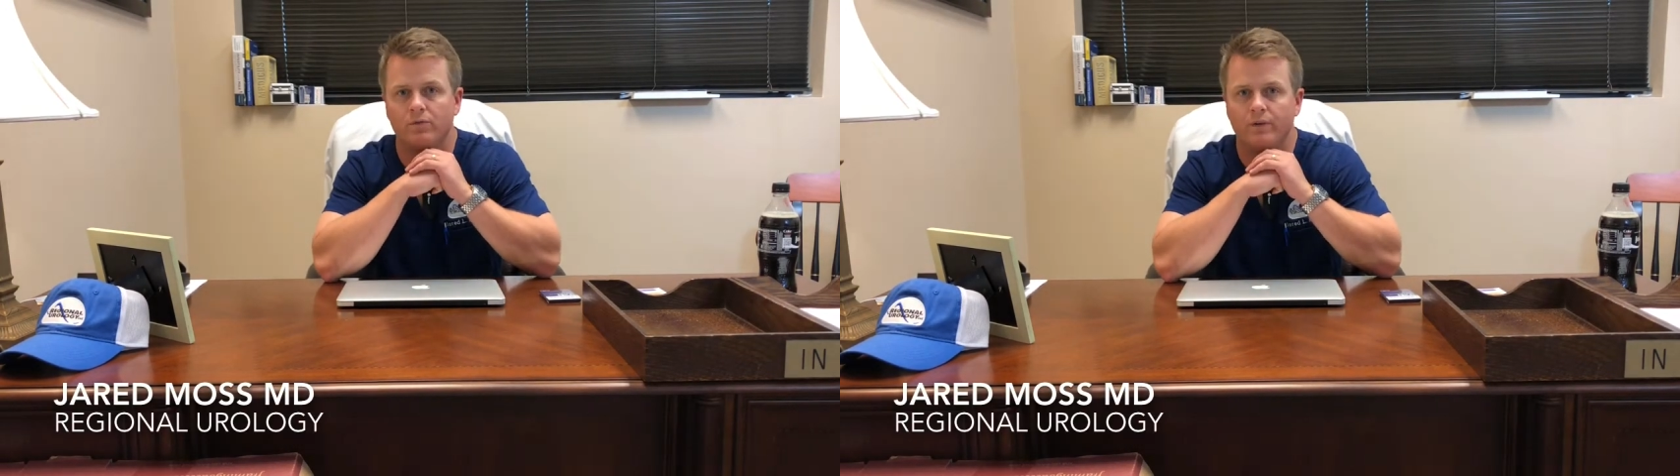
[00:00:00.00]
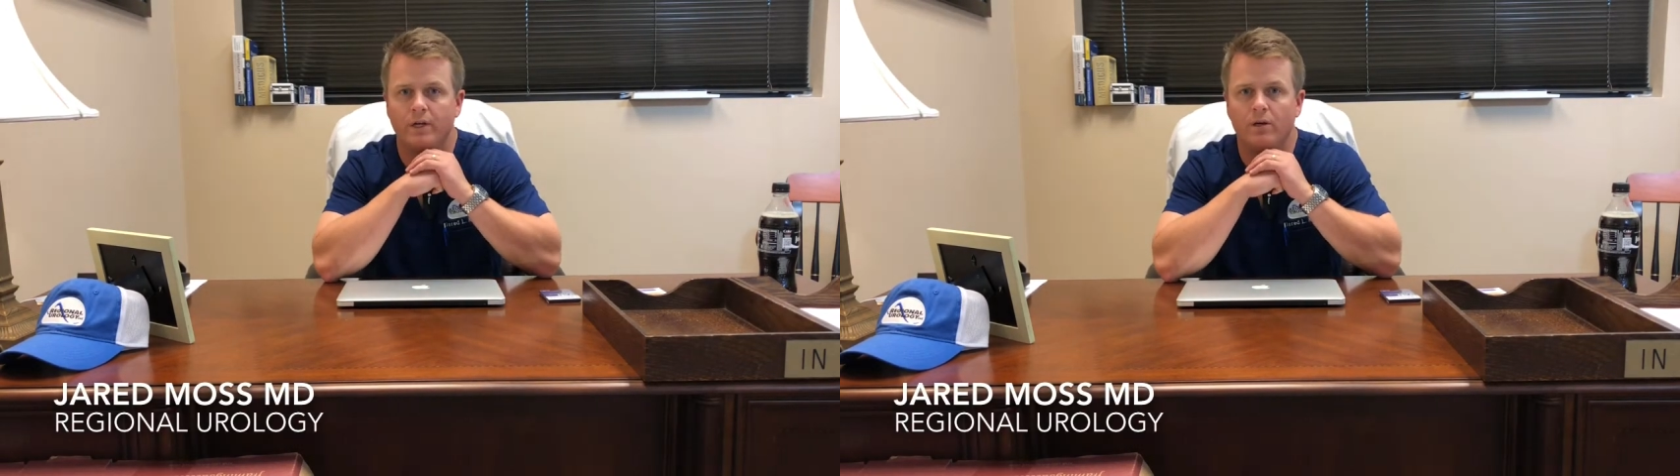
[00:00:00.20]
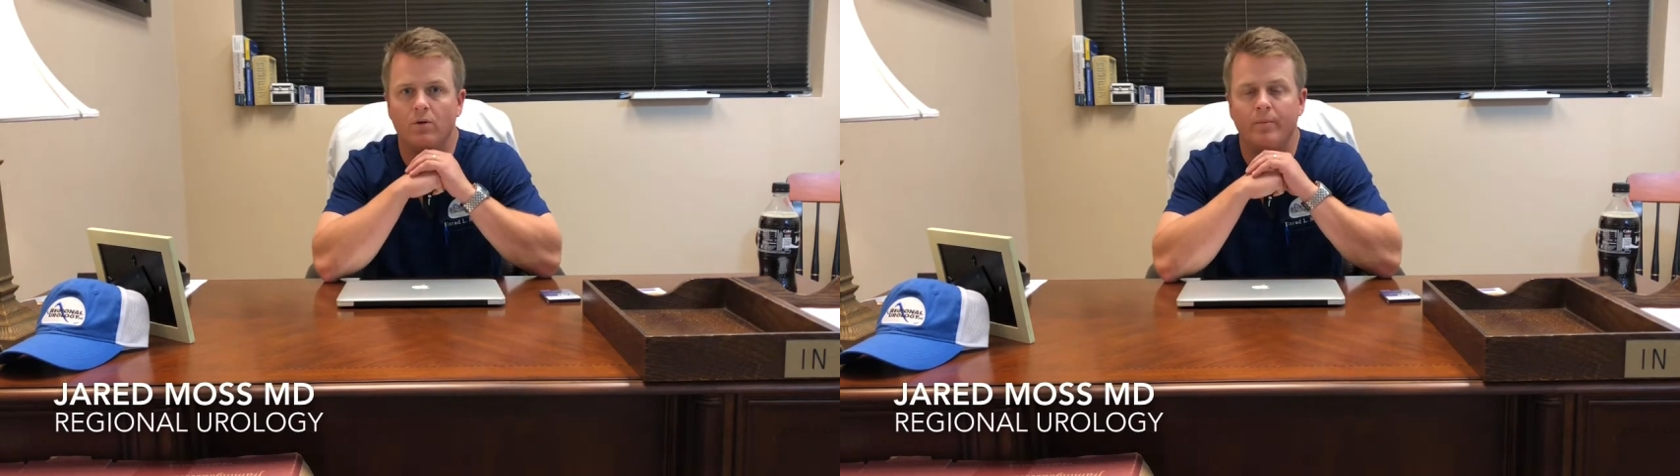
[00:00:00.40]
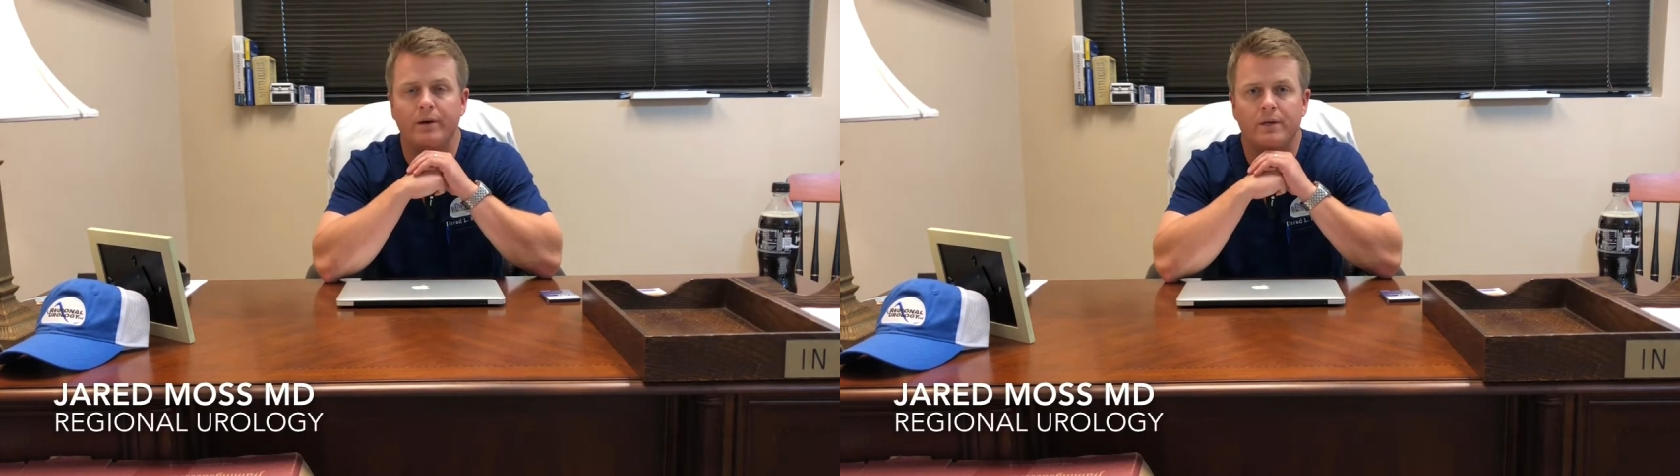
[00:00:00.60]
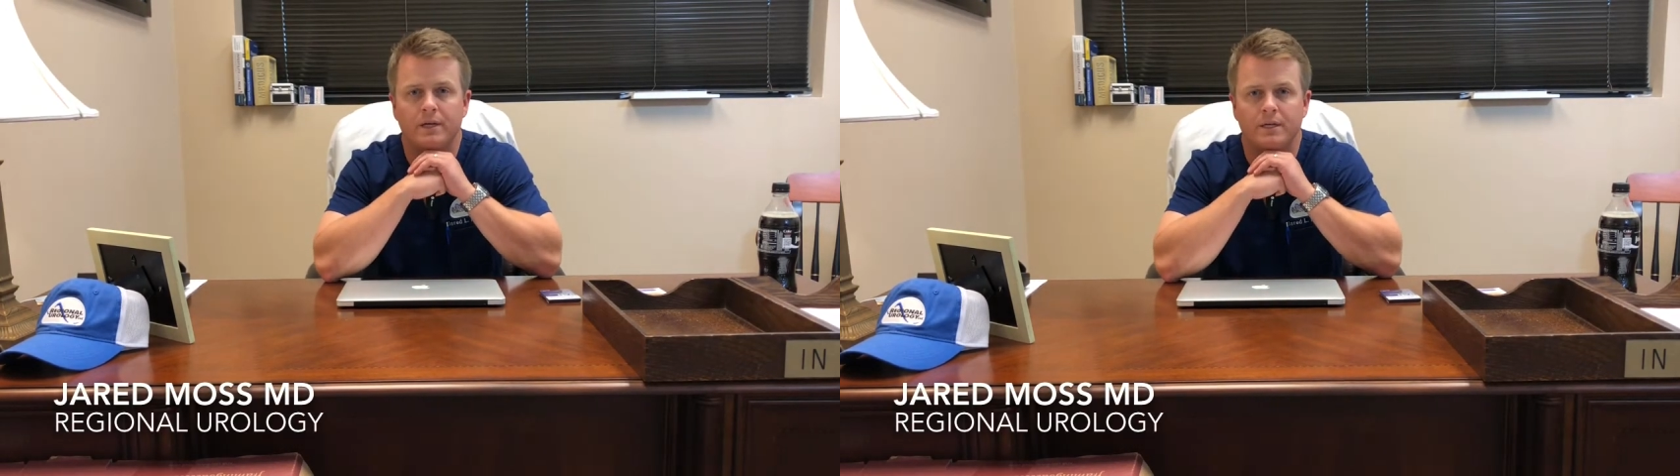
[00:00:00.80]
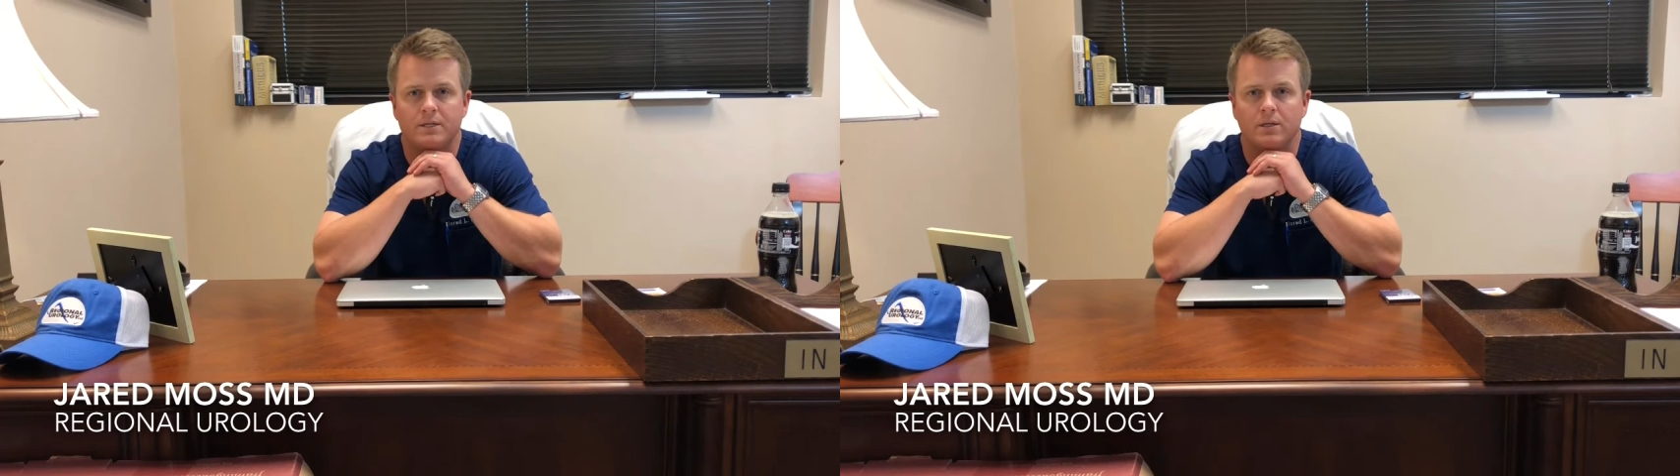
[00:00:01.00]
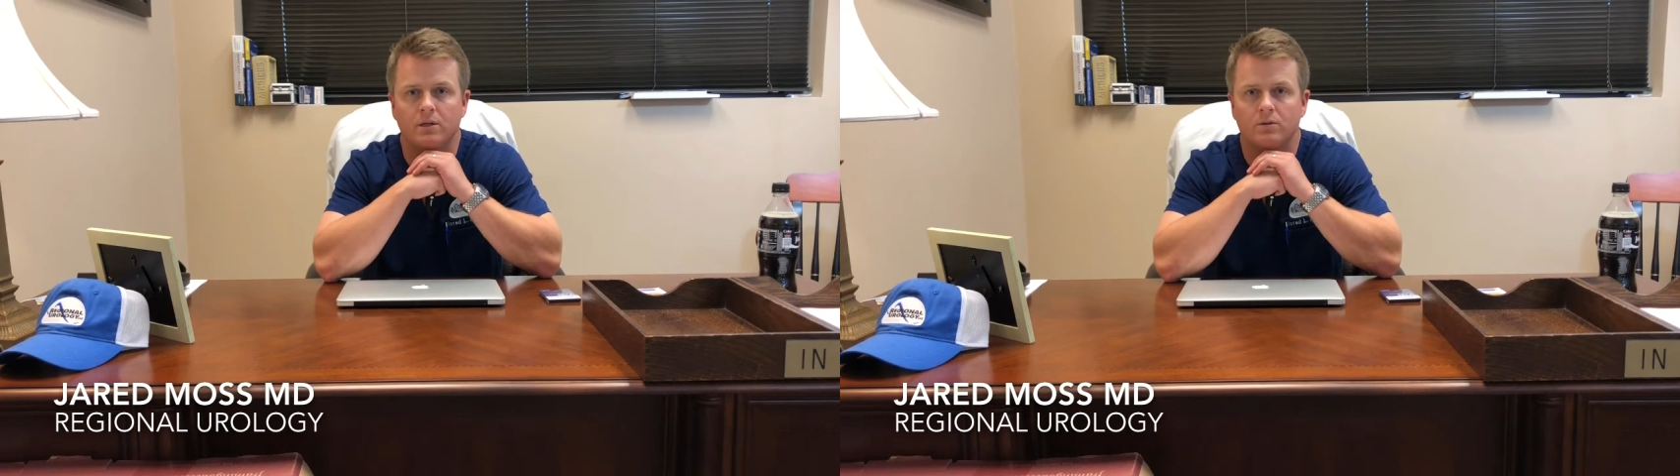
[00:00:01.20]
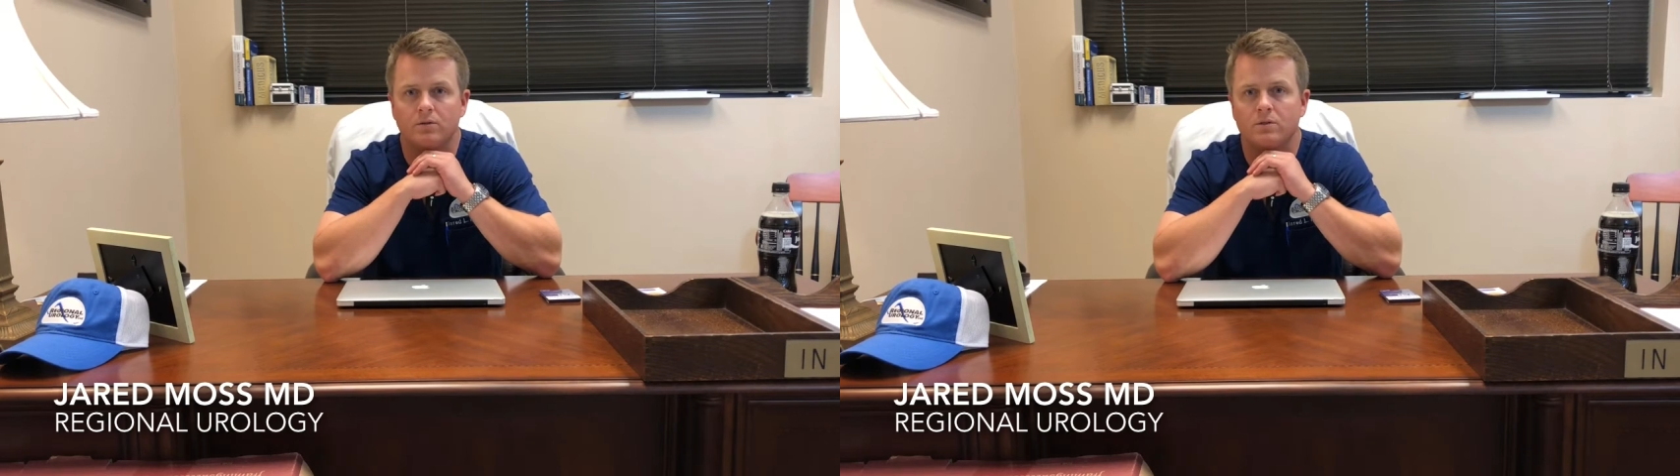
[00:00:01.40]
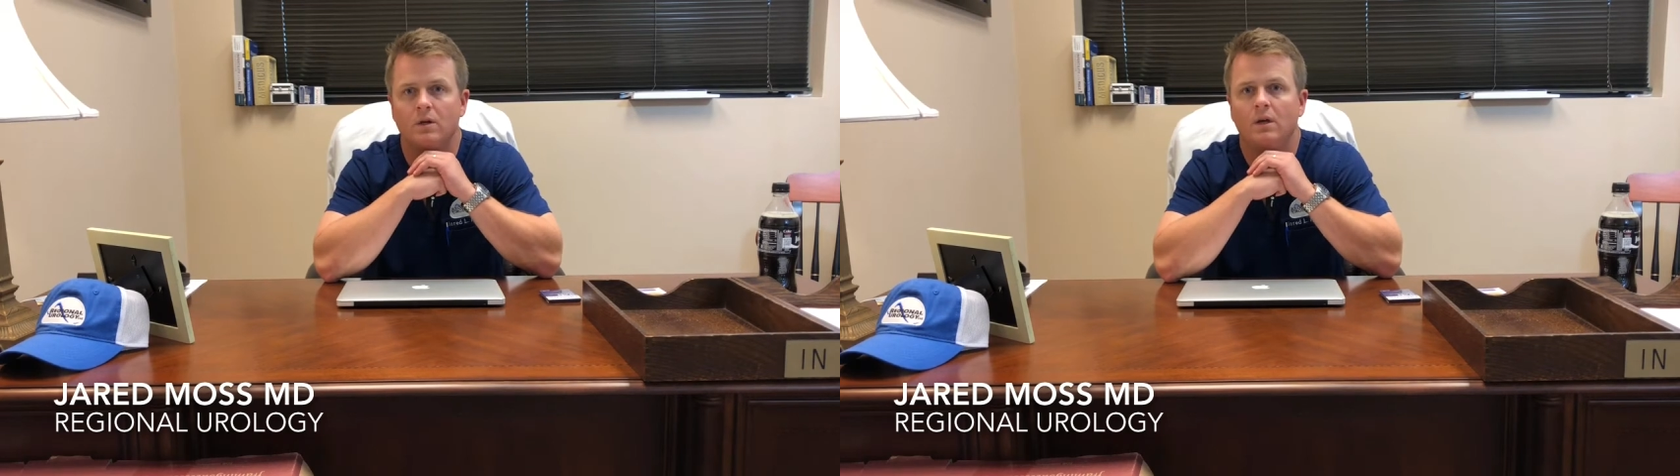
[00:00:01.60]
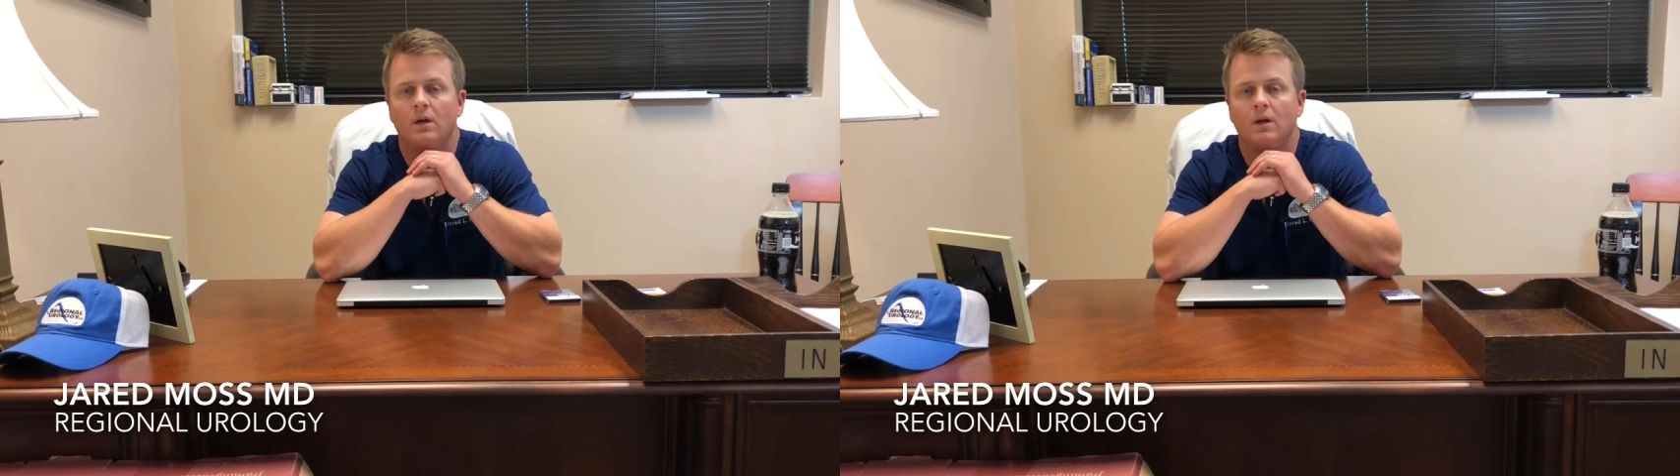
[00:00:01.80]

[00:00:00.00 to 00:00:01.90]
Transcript: video about kidney stones.